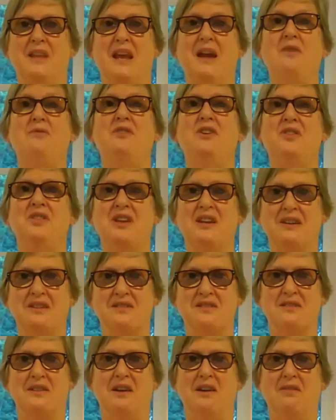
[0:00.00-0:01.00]
Everything
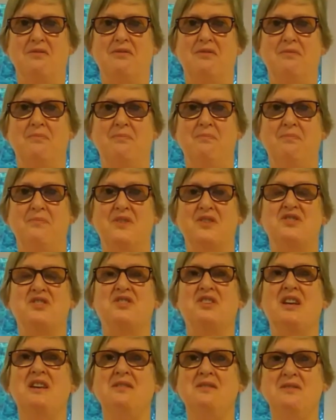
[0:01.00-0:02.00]
is love. The
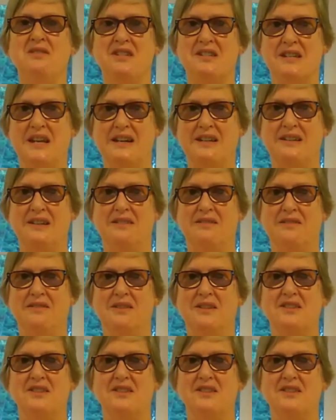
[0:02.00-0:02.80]
sunset,